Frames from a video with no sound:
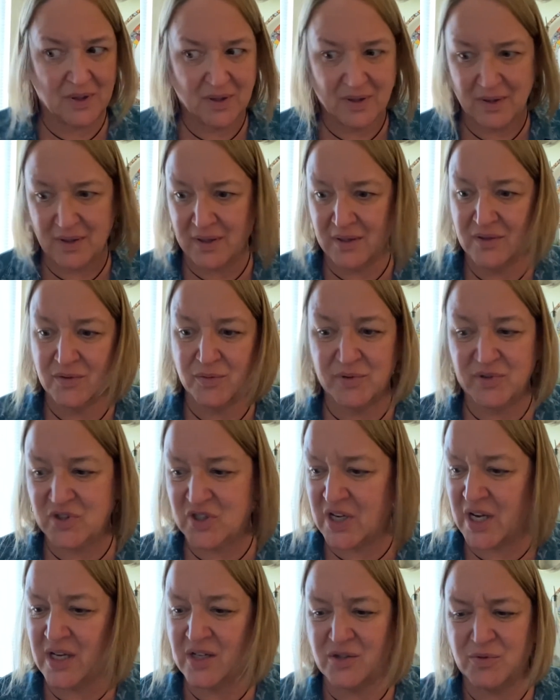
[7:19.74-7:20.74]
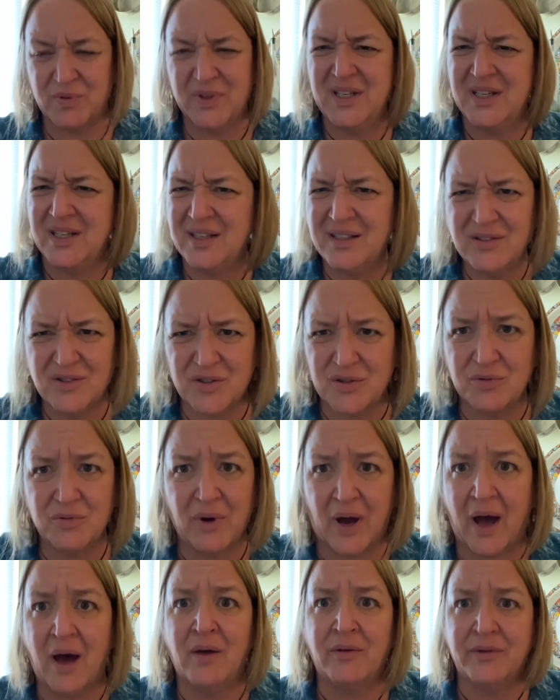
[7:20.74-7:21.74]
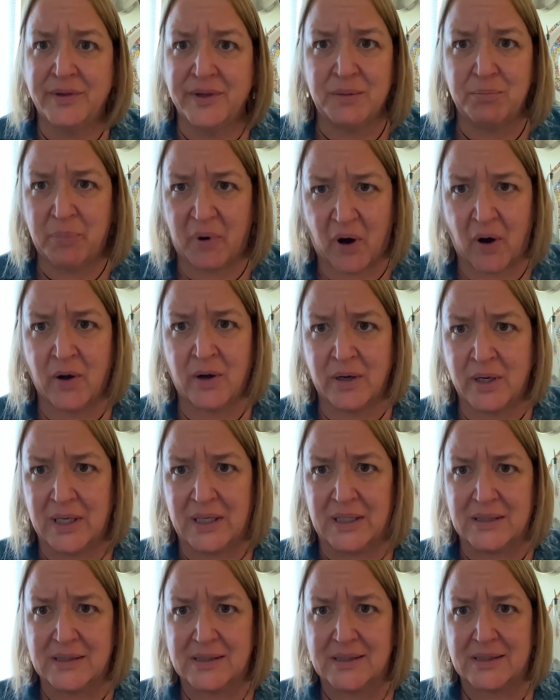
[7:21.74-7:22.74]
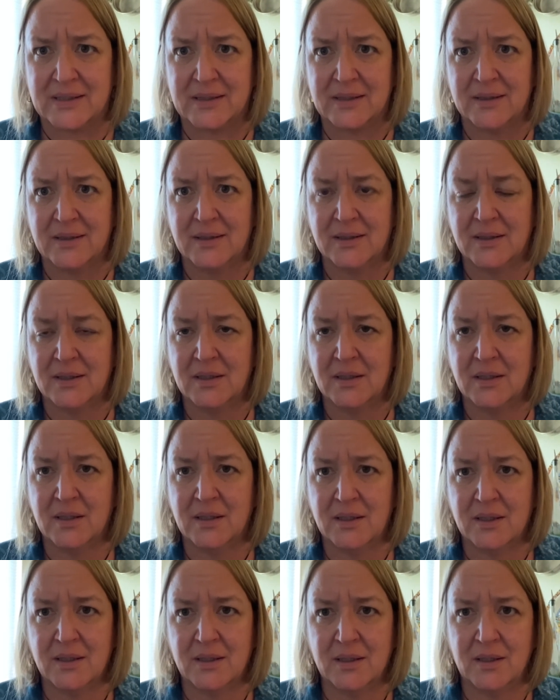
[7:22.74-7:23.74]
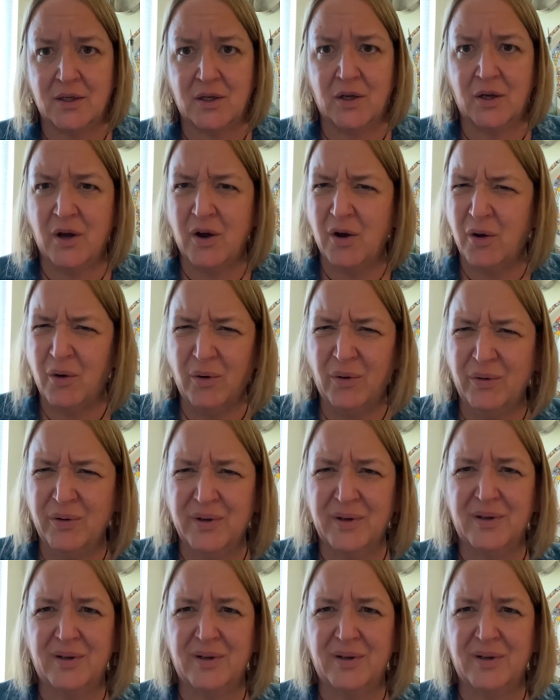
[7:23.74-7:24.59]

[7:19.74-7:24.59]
things will change. We need two healthy parties. You know?